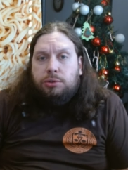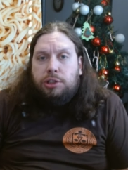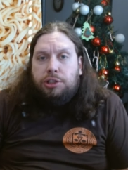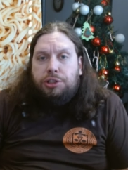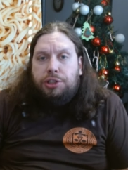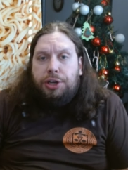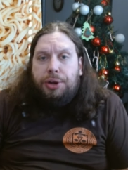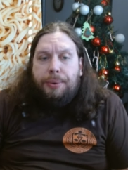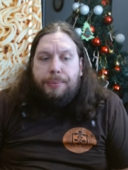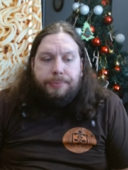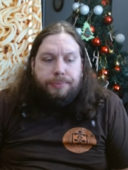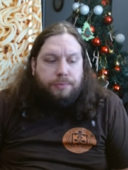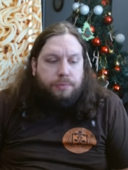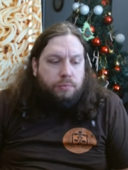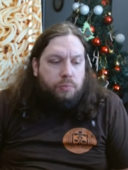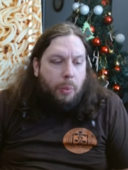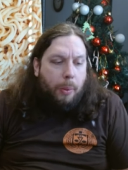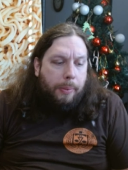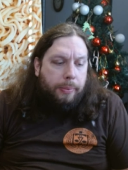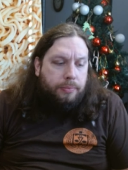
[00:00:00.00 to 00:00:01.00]
It is crunchy.
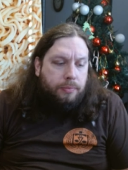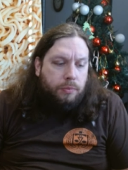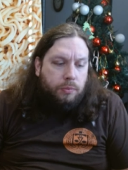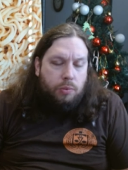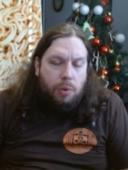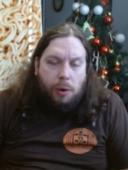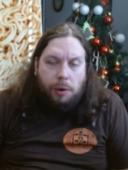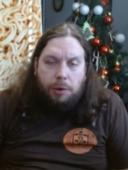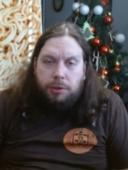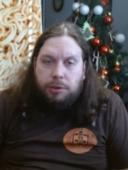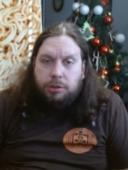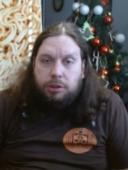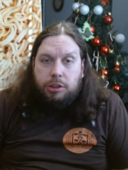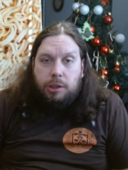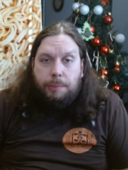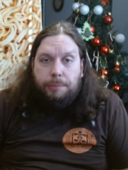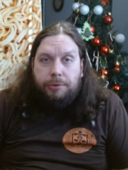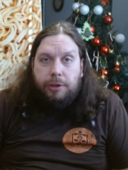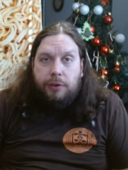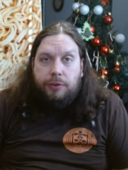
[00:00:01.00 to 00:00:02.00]

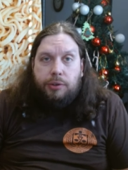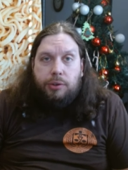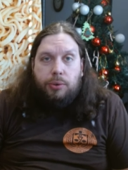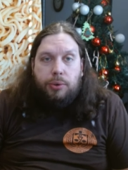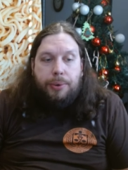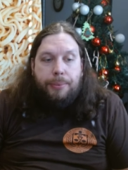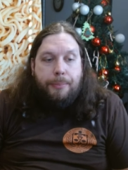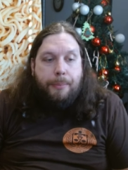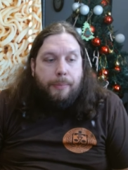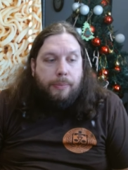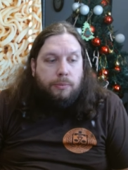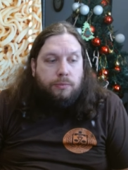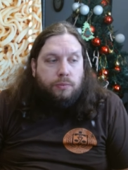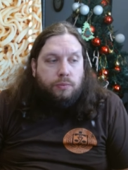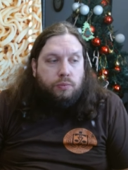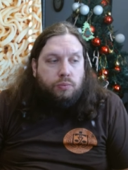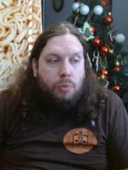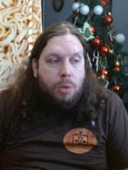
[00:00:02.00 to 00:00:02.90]
There's some flavor to it.